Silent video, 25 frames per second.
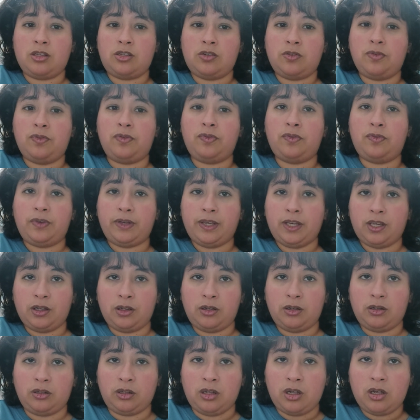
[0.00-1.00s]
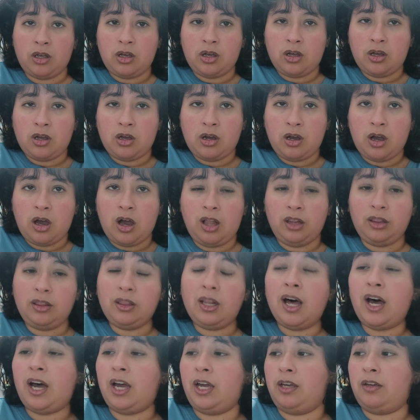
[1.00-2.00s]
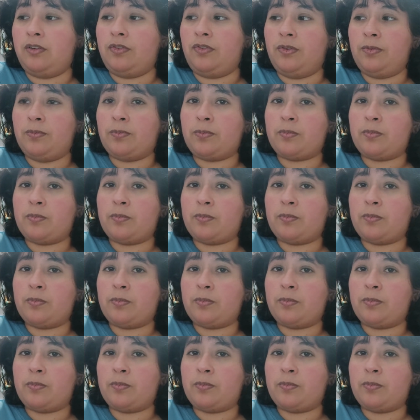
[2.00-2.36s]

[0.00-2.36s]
to feel alive,